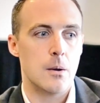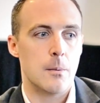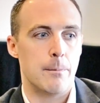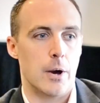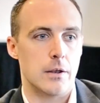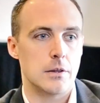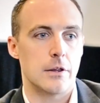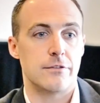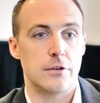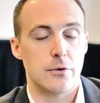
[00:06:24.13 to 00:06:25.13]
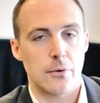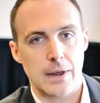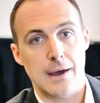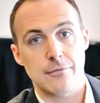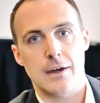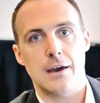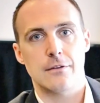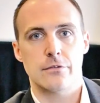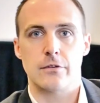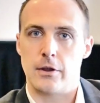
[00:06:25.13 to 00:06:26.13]
But let's say you don't have
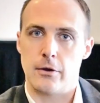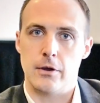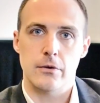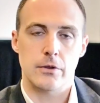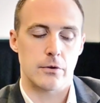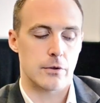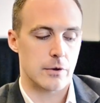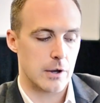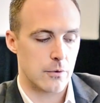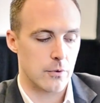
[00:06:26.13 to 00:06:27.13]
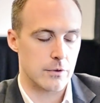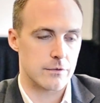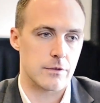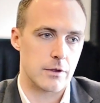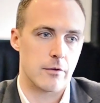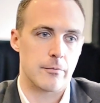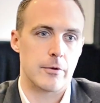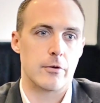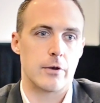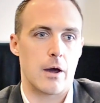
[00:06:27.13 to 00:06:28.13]
that scenario. You're not quoting to the government
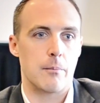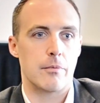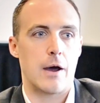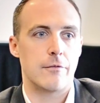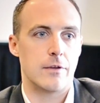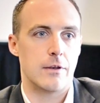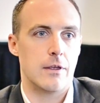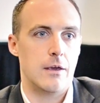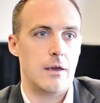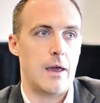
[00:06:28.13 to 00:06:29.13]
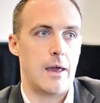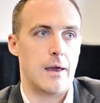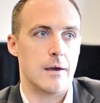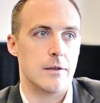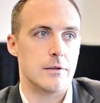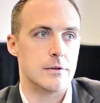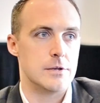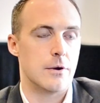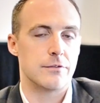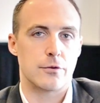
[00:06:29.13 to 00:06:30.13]
or a nonprofit. And
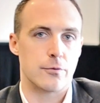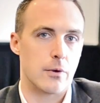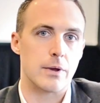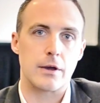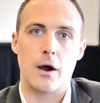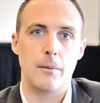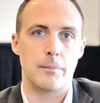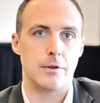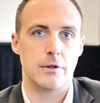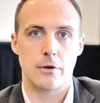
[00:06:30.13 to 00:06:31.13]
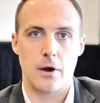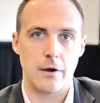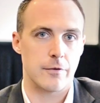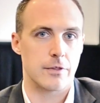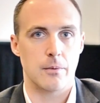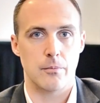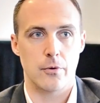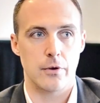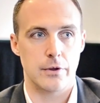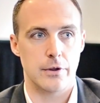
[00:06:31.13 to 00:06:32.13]
as a growing company, you're offering them
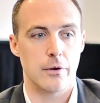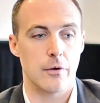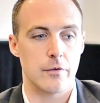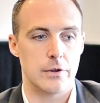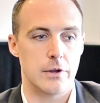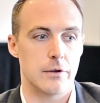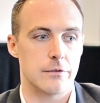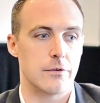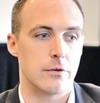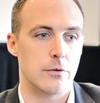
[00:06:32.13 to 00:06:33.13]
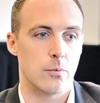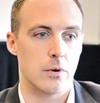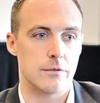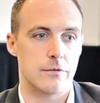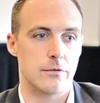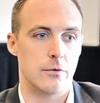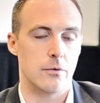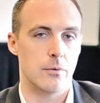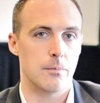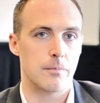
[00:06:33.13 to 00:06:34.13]
more year over year, so you want
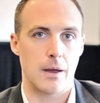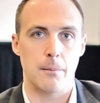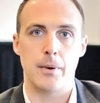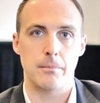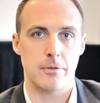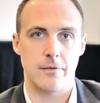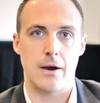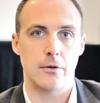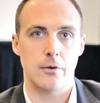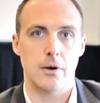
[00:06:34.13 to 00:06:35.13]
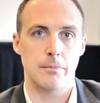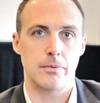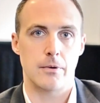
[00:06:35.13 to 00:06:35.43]
to kind of bump the value up,